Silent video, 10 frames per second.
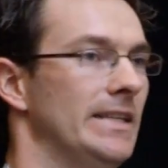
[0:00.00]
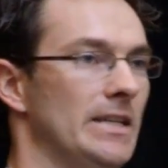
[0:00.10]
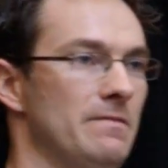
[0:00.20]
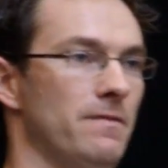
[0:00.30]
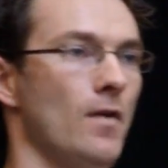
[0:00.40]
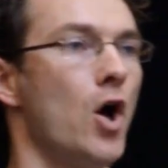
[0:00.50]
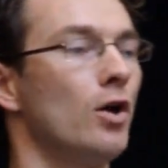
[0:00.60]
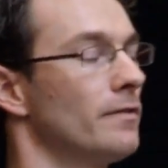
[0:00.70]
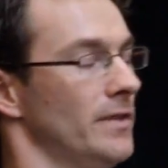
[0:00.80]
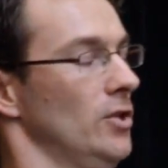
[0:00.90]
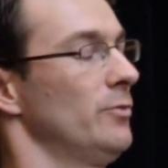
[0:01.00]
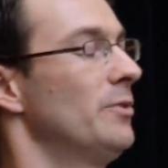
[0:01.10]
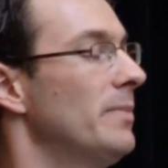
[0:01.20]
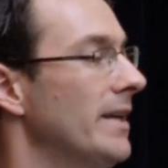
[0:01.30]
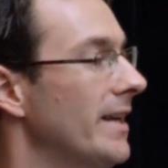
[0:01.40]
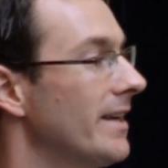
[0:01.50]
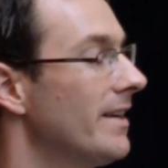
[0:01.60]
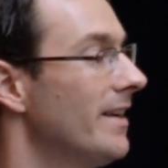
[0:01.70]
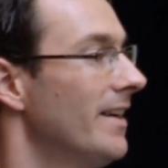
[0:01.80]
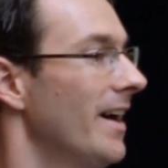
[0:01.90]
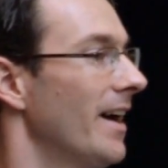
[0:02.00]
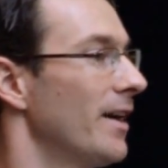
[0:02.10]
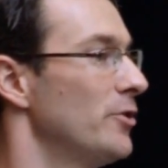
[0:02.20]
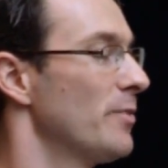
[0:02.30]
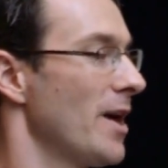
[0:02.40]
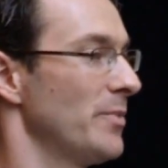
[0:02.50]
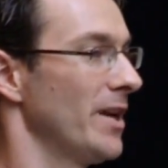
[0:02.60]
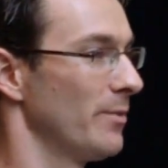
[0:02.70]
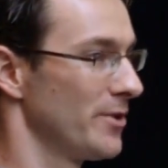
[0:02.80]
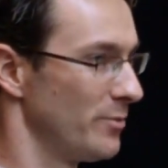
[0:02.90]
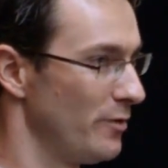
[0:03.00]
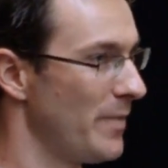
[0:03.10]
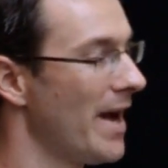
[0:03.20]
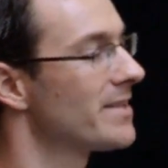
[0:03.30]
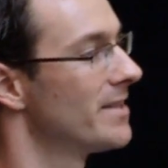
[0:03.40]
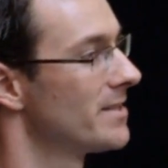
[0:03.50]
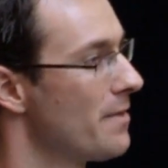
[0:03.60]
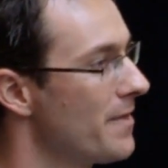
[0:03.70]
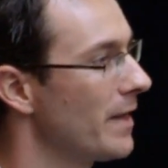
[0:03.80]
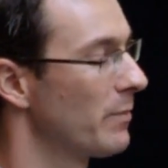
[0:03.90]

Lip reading: evolved human being, you might be able to move past this and think,